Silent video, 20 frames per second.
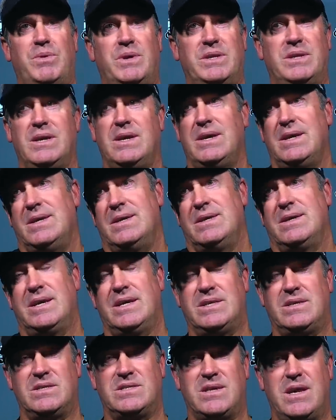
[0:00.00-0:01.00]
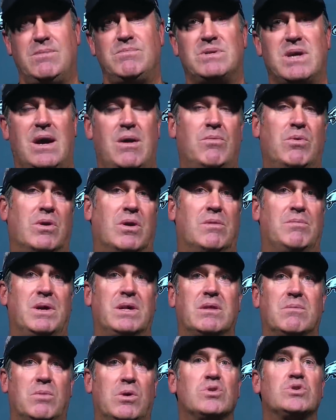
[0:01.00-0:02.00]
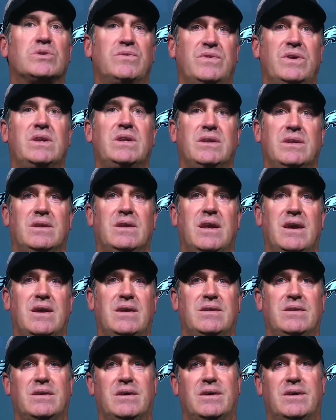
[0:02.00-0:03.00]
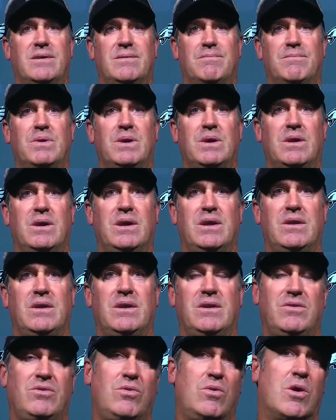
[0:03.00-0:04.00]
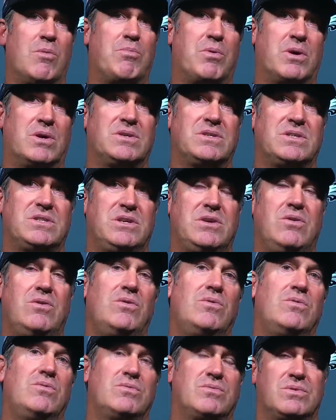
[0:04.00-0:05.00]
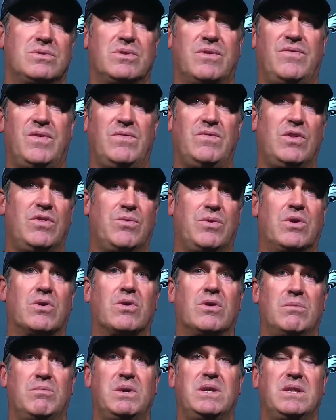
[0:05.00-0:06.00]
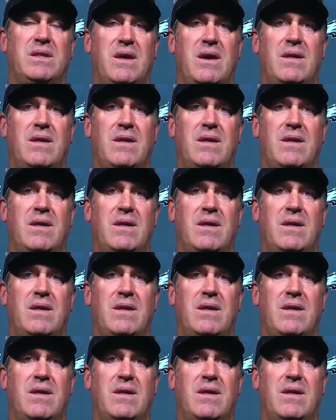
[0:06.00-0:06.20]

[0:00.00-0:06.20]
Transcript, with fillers: But at the same time, we're going to make the most of it and and, uh, and and do our part to see who the fifty-three are going to be at the